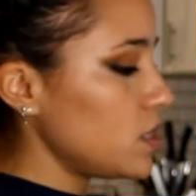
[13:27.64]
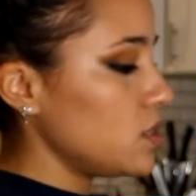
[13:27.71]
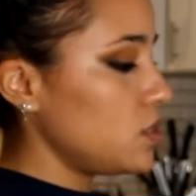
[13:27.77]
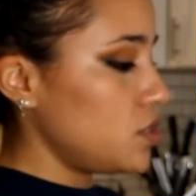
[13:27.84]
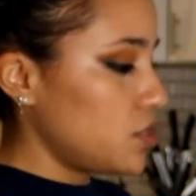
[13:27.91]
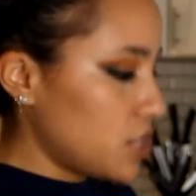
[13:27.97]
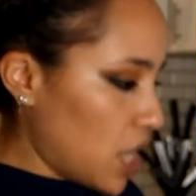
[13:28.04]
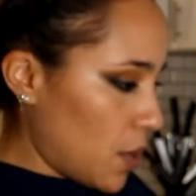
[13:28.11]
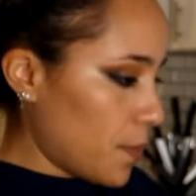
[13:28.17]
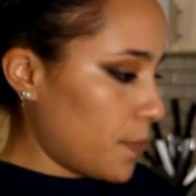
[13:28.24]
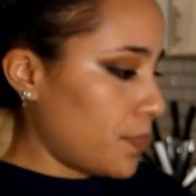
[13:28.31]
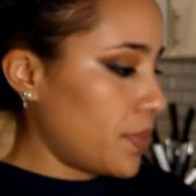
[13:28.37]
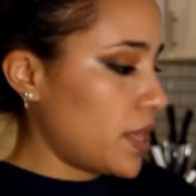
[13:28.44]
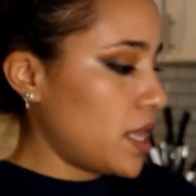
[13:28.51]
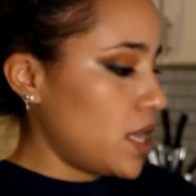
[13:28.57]
So,
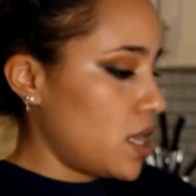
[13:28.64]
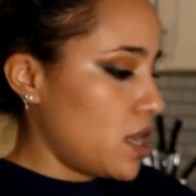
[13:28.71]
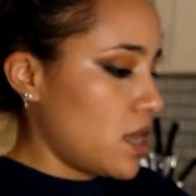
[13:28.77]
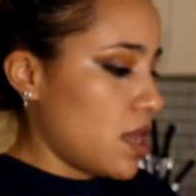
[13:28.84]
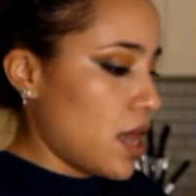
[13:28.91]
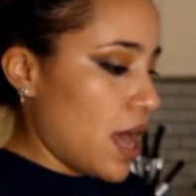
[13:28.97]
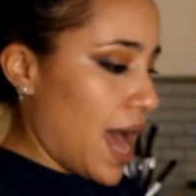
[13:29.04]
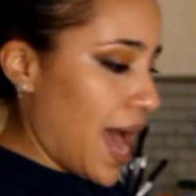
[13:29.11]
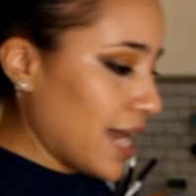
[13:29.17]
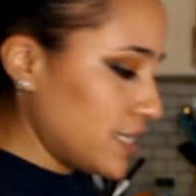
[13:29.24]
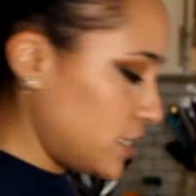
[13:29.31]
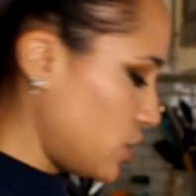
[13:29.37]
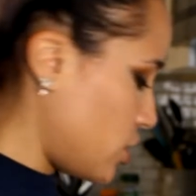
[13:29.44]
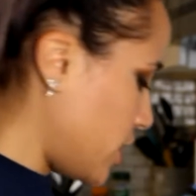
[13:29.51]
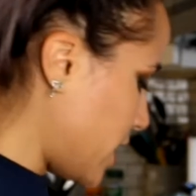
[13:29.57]

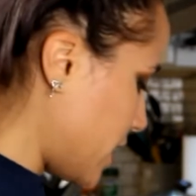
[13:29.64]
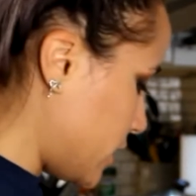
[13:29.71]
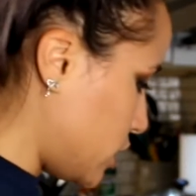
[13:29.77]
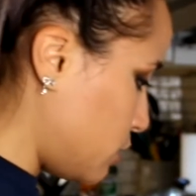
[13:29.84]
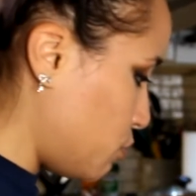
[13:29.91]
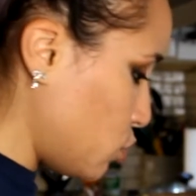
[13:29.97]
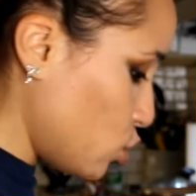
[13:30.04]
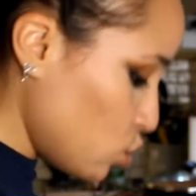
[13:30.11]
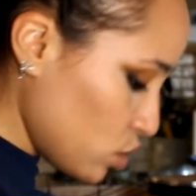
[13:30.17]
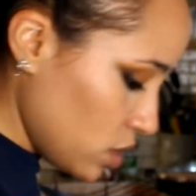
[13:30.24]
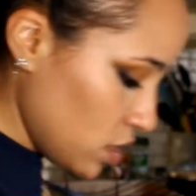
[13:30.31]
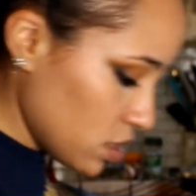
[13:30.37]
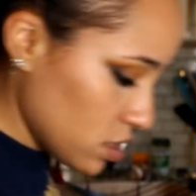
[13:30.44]
honestly, you can get a spoon